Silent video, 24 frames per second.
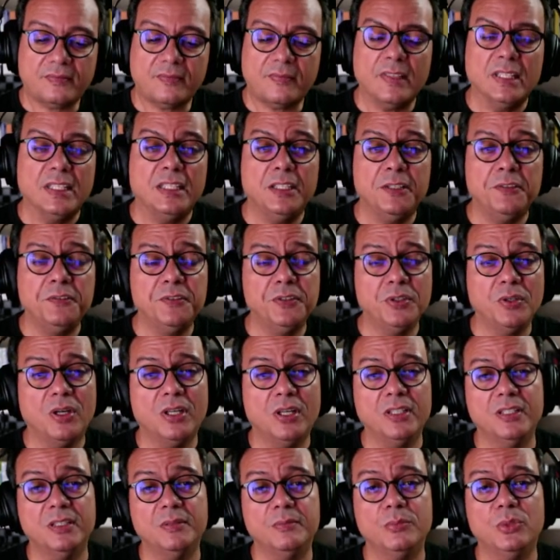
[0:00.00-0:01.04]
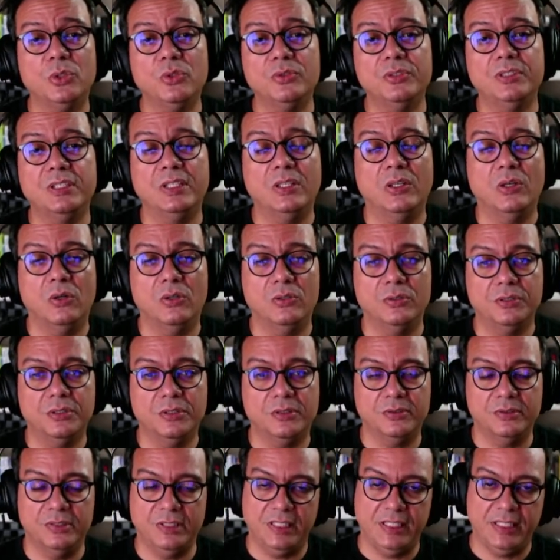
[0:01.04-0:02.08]
if you are in a
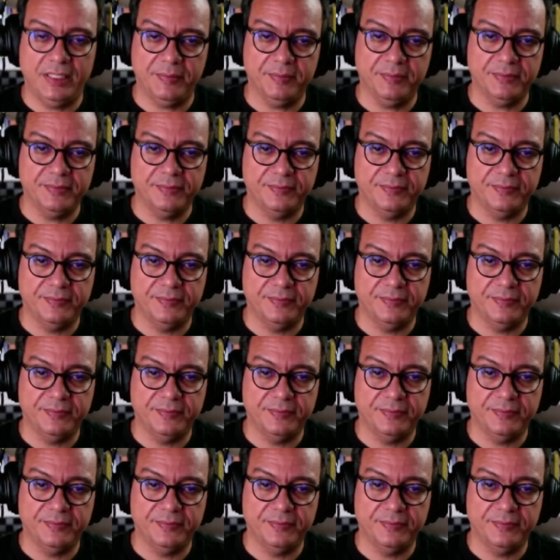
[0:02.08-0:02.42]
multicultural team,